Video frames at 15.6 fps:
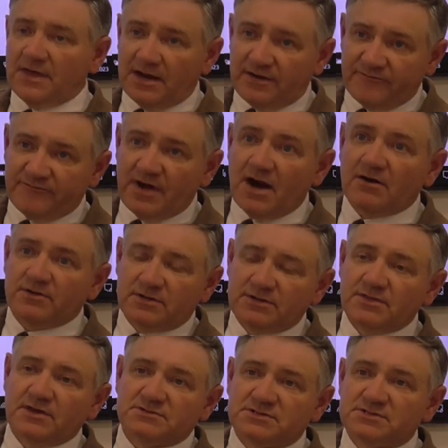And that value,
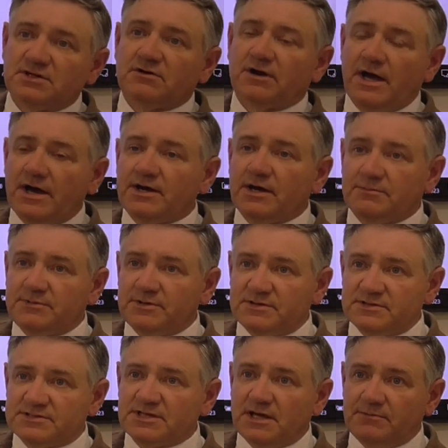those still add up to
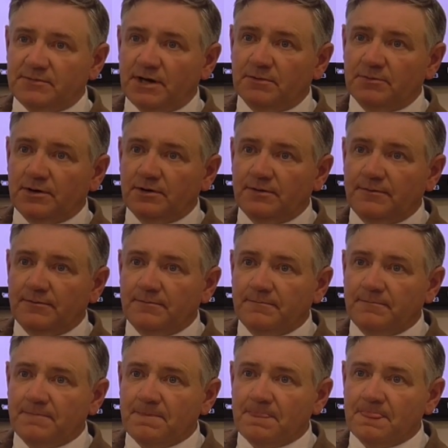the same number.
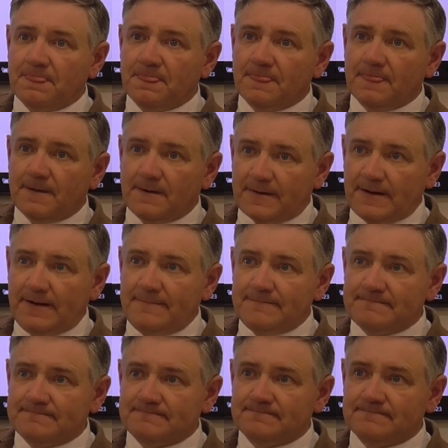Okay?
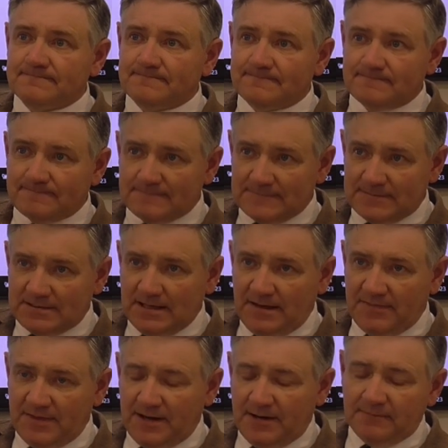
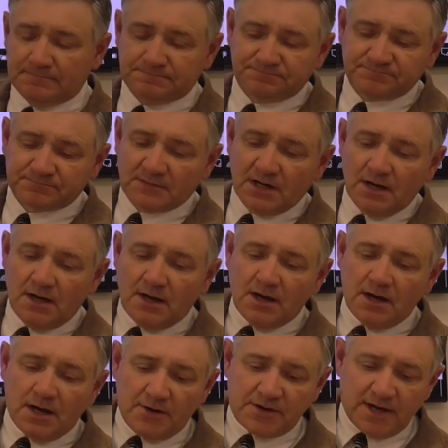Got that.
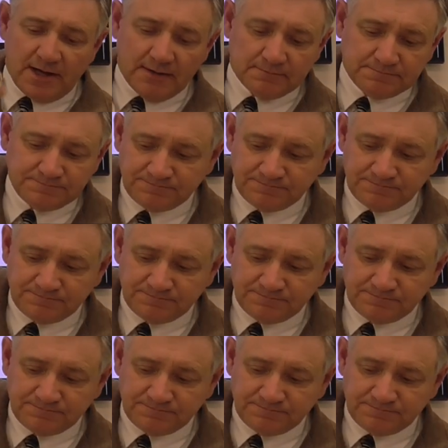Okay.